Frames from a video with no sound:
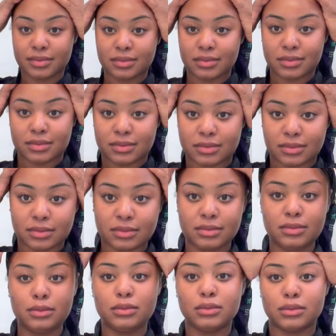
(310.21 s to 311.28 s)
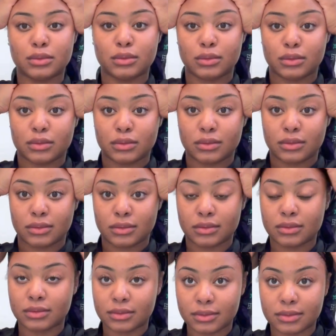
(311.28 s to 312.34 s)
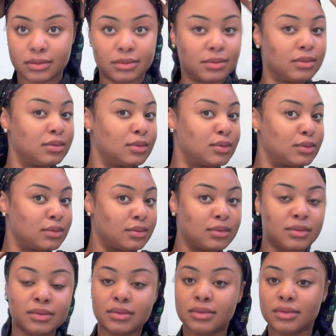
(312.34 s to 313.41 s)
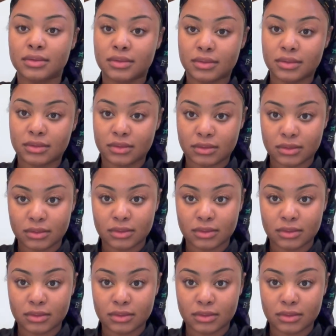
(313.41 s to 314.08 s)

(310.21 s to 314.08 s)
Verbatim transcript: Um, I did just wake up, so excuse you, girl.